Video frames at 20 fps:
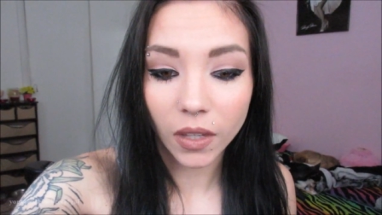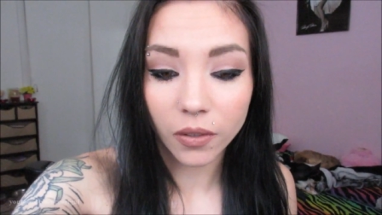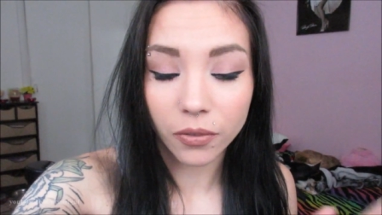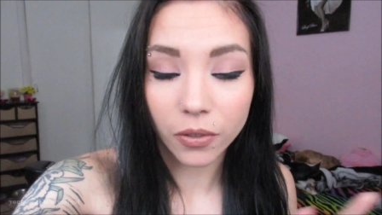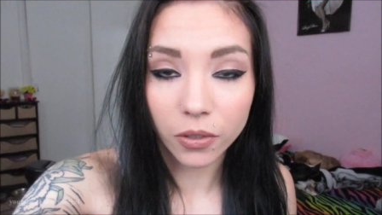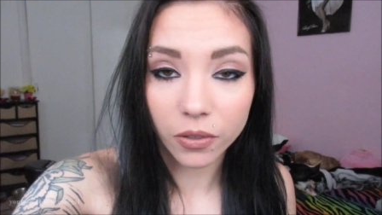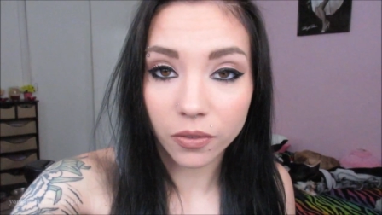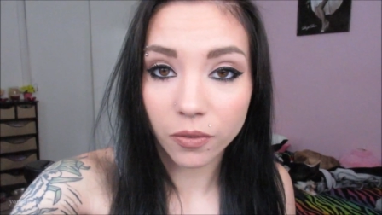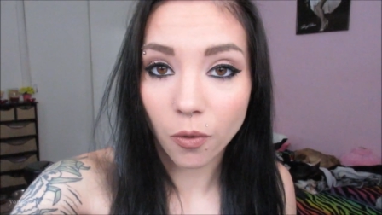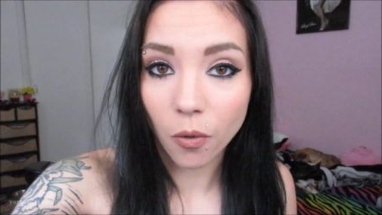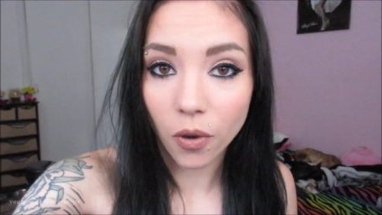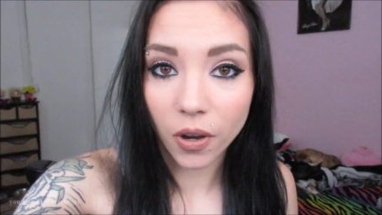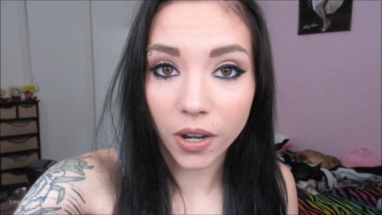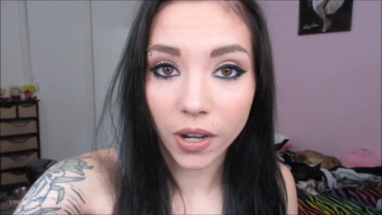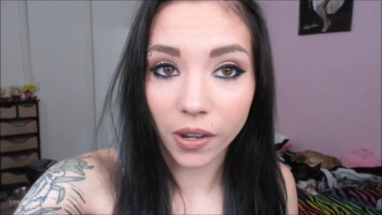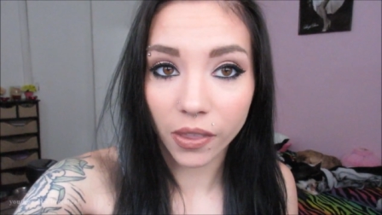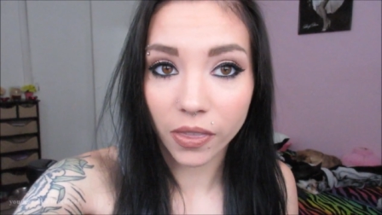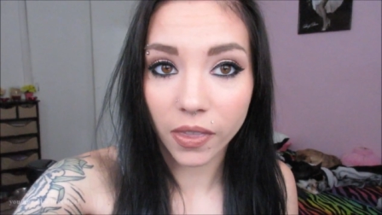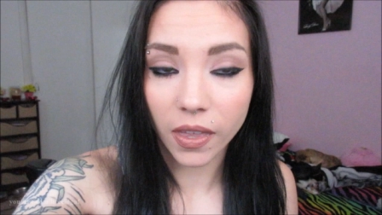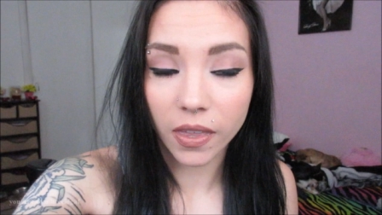for the
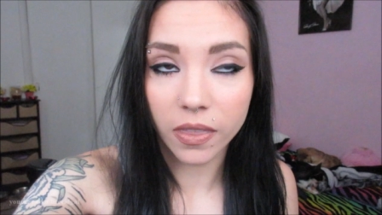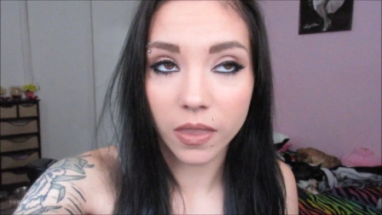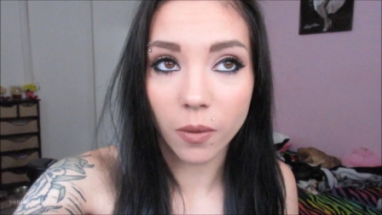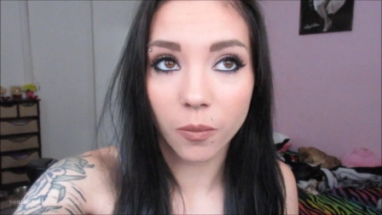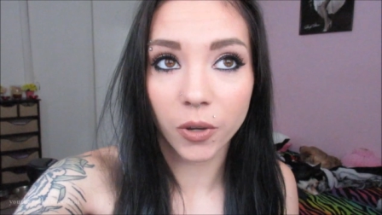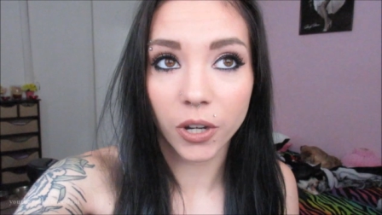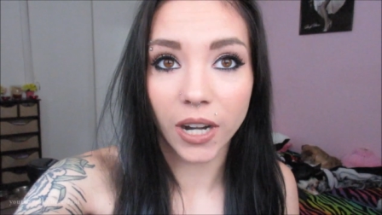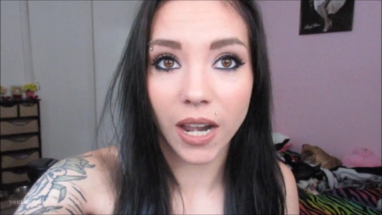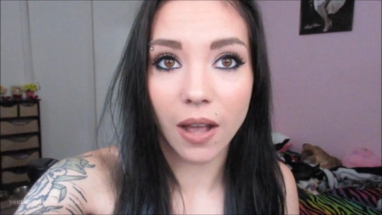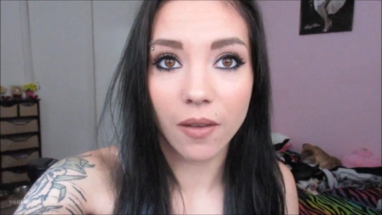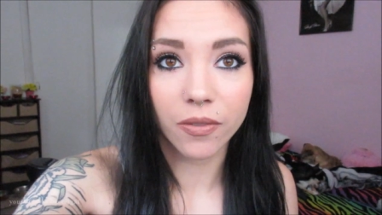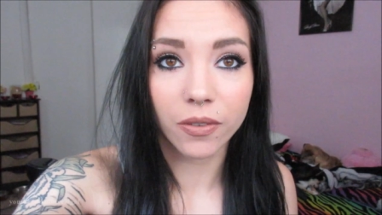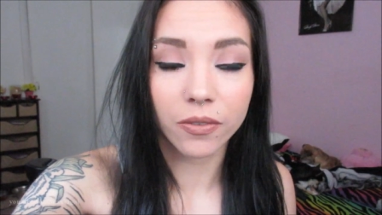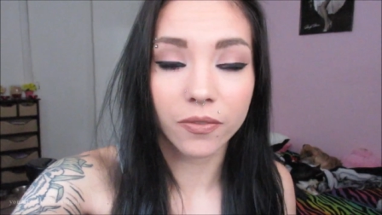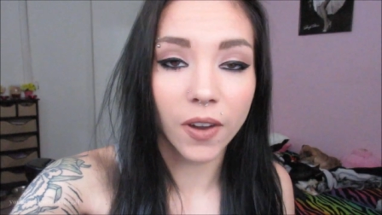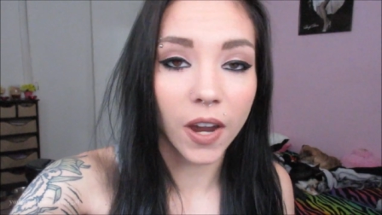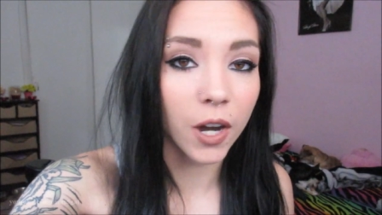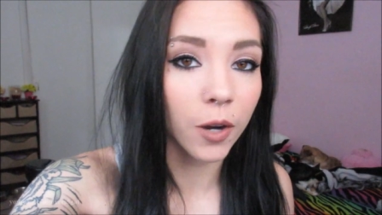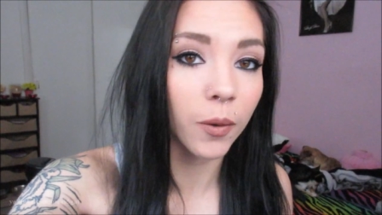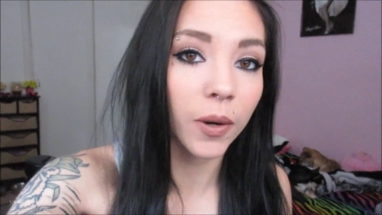fourth, and then we're gonna have the
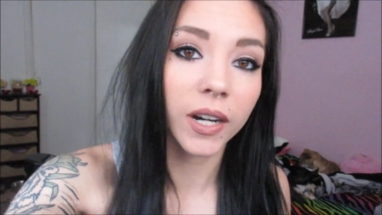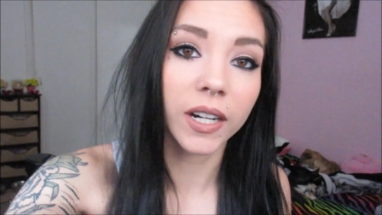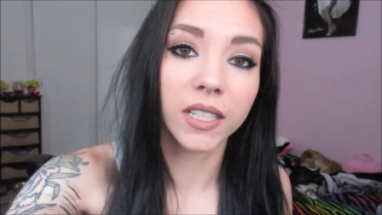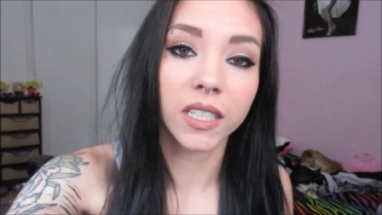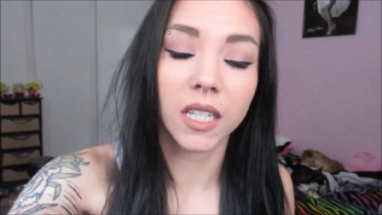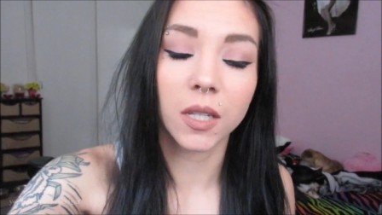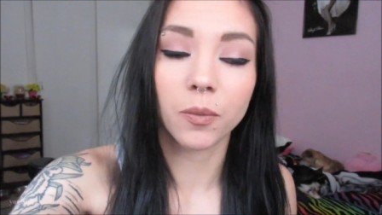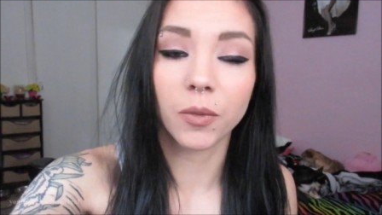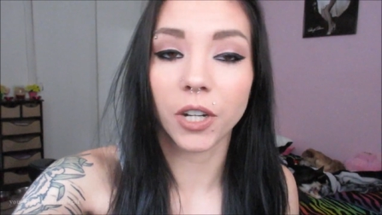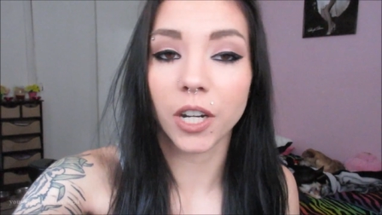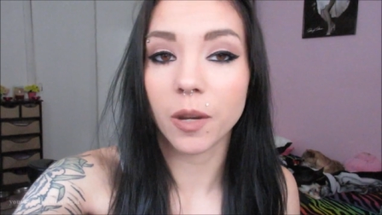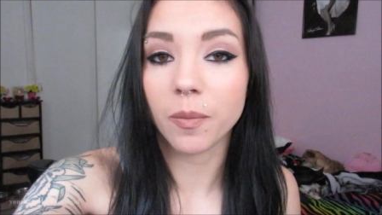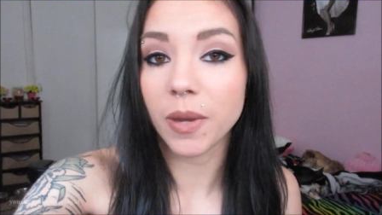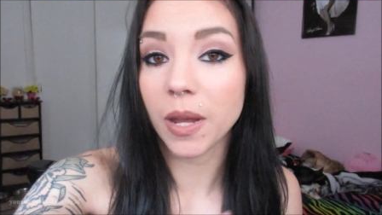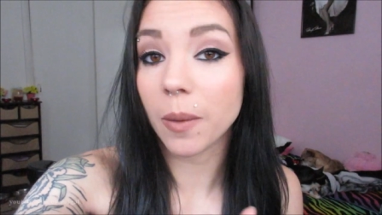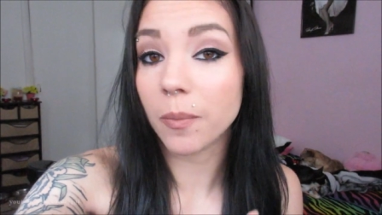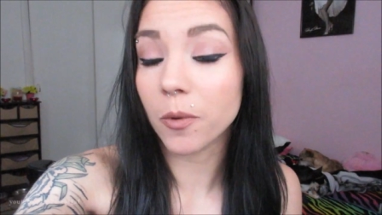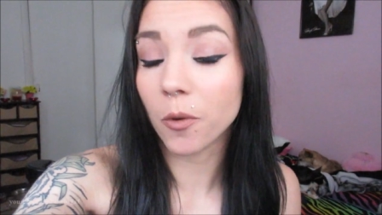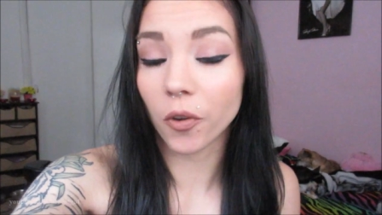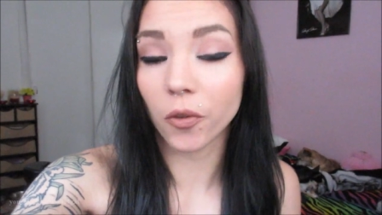fireworks, and then we're gonna
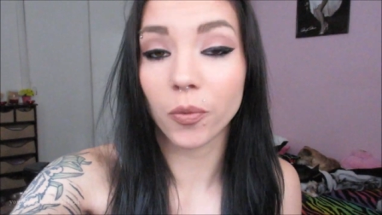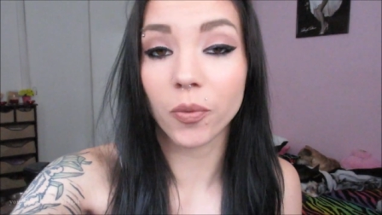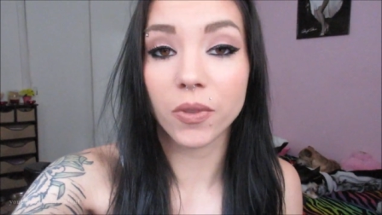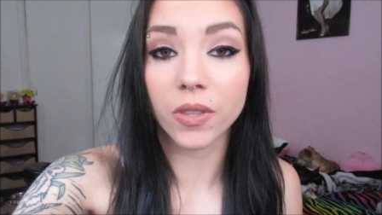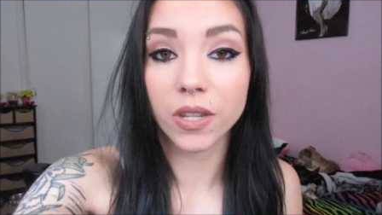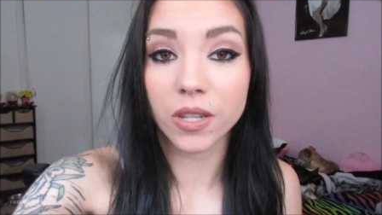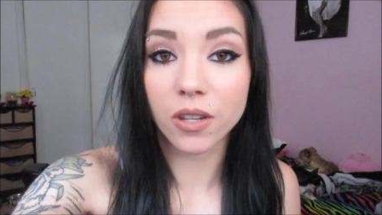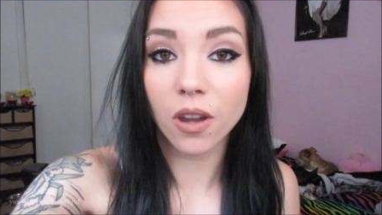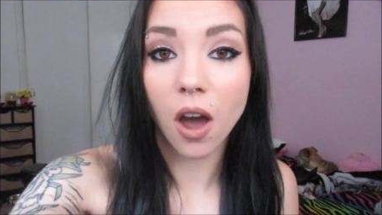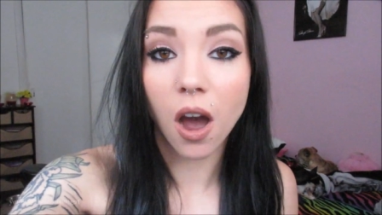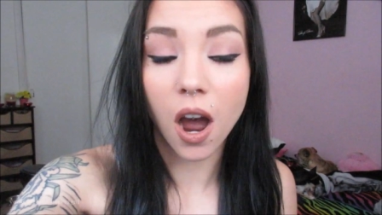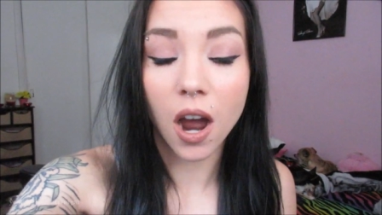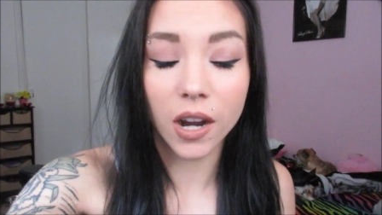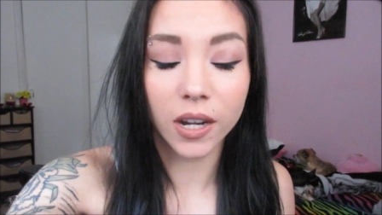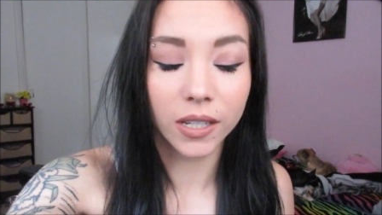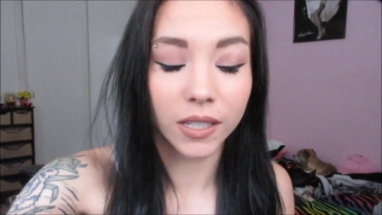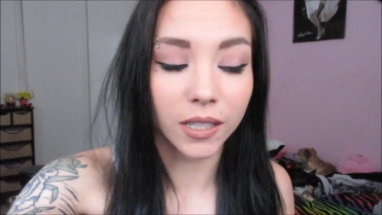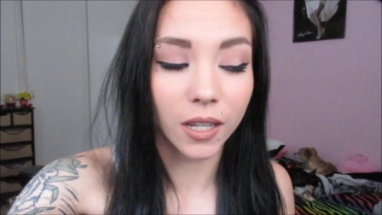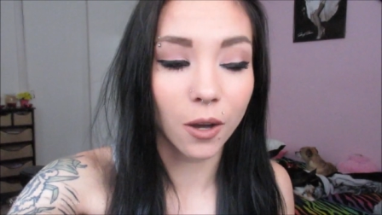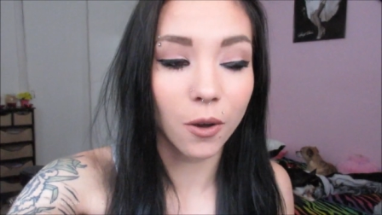be up north with the
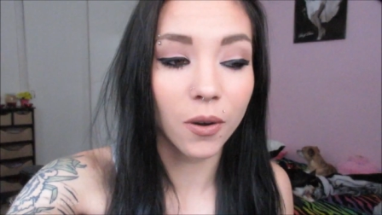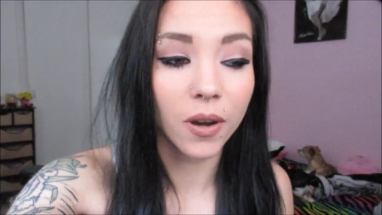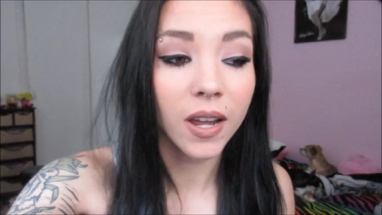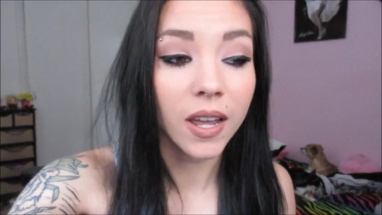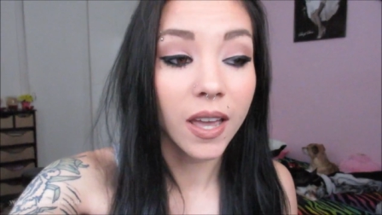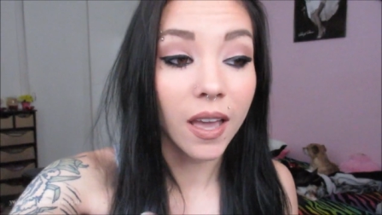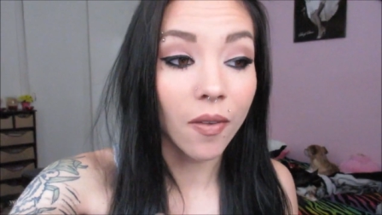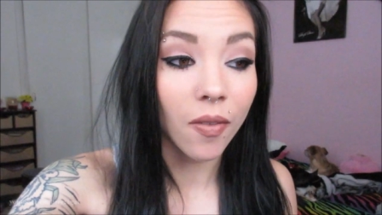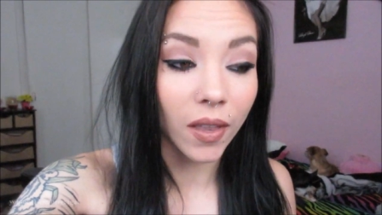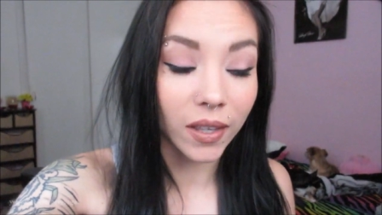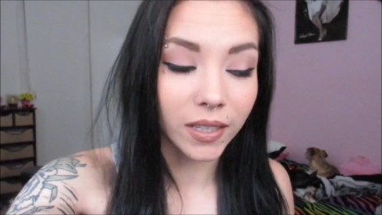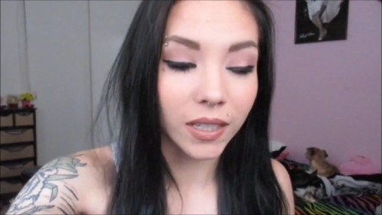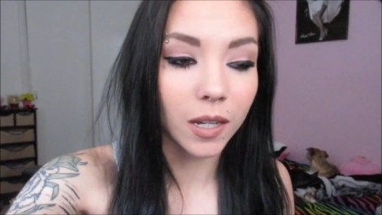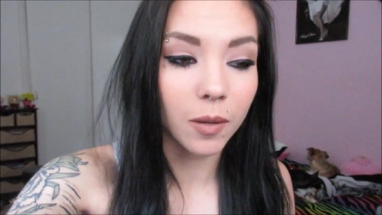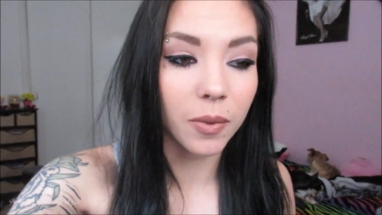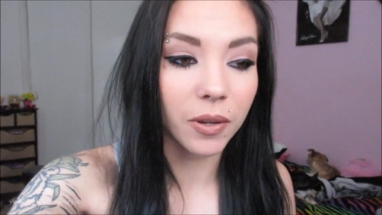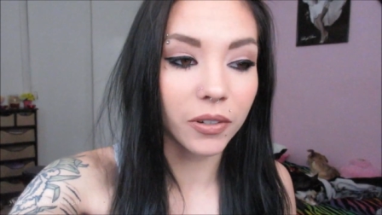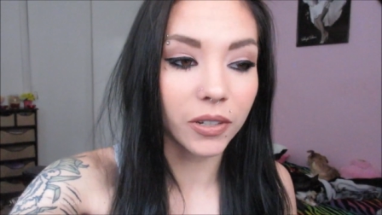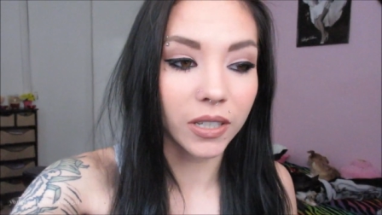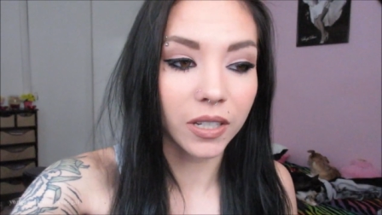dogs, so that's
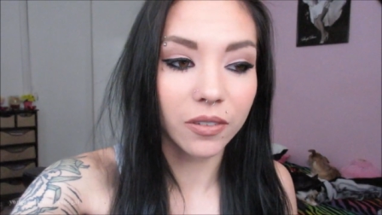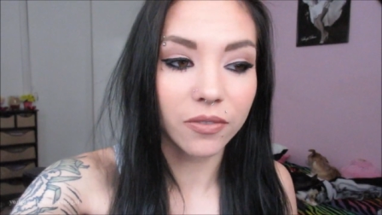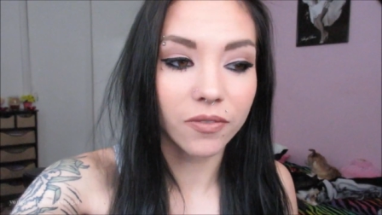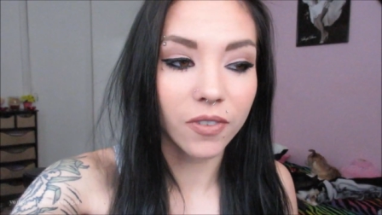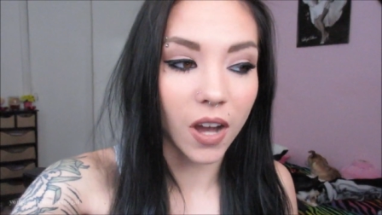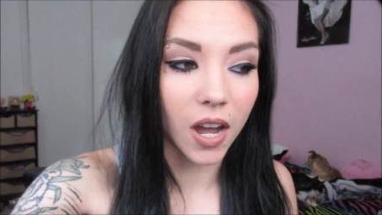gonna be really